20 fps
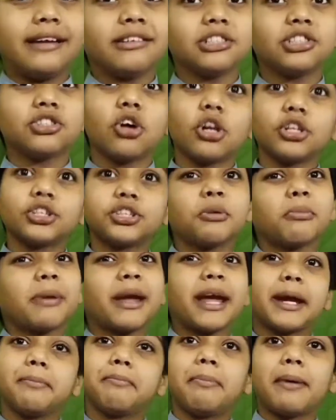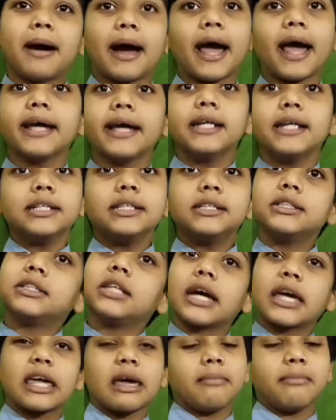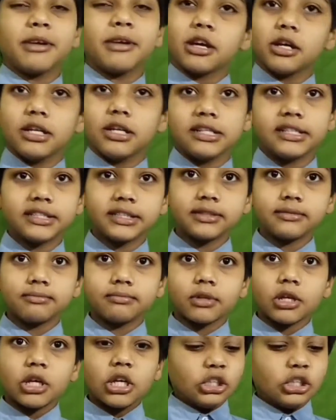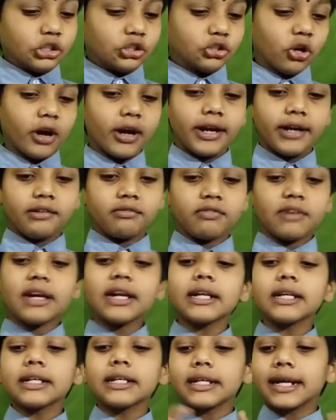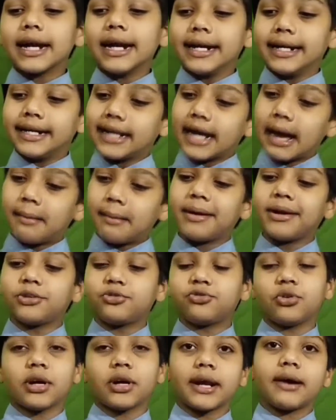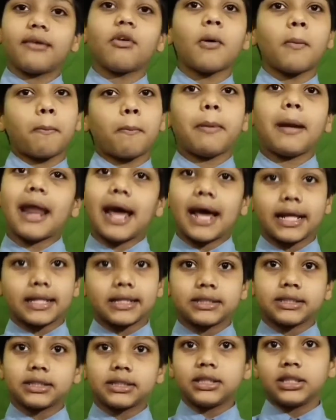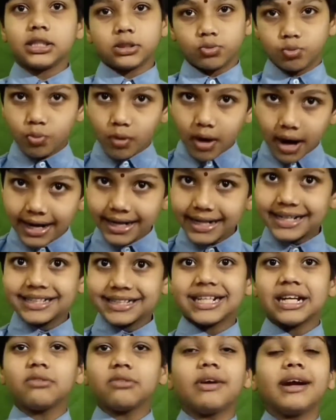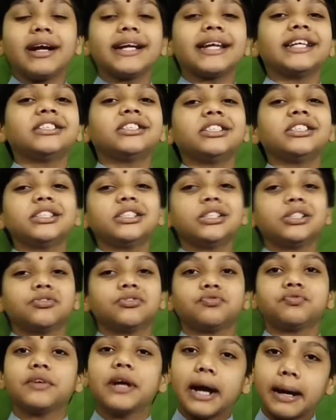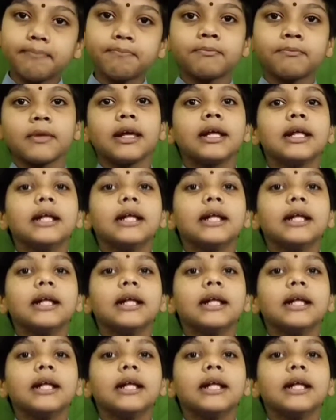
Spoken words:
it is also made by the chemicals. So, it will get damaged for our plants. This one disadvantage is from